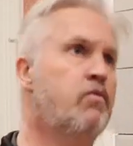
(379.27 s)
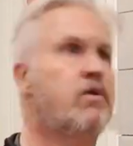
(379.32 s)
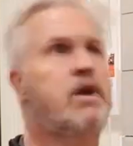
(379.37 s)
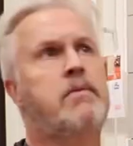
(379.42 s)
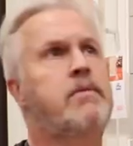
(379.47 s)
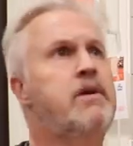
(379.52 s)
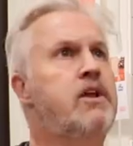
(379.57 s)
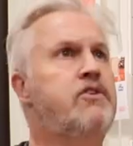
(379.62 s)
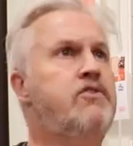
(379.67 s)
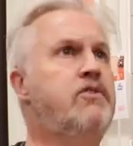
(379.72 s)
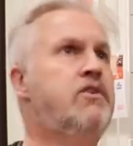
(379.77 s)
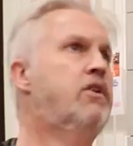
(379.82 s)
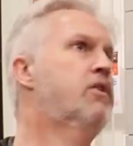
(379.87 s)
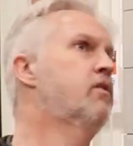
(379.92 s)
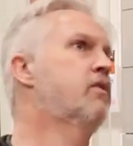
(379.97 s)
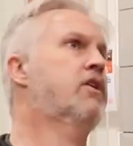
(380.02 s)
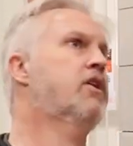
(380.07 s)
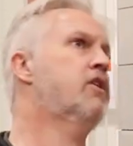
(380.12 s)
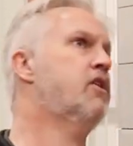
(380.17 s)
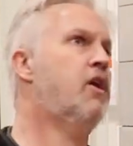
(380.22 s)
what am I going to
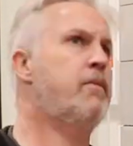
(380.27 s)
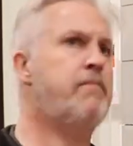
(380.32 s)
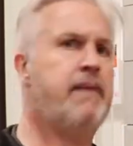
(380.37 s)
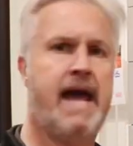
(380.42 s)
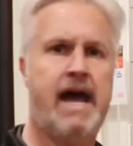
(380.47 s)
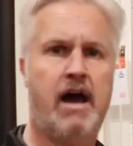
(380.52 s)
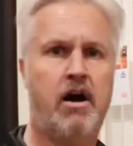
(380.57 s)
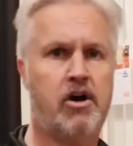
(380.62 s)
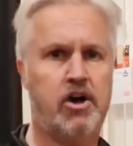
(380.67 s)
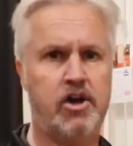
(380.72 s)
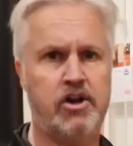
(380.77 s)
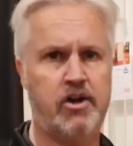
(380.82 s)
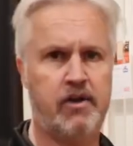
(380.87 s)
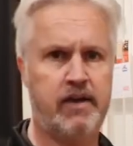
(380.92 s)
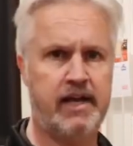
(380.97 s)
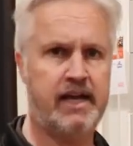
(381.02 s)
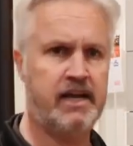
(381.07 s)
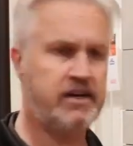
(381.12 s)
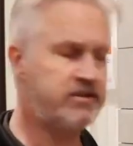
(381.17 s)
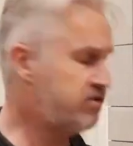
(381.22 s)
do? I've got no power, I've got no
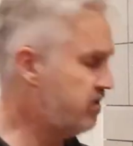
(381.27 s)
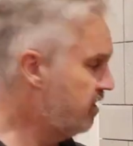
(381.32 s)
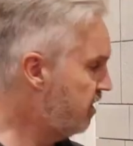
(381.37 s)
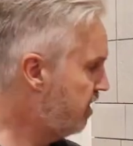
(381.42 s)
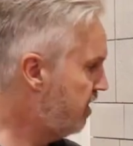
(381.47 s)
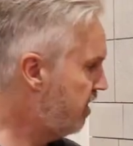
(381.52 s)
heat.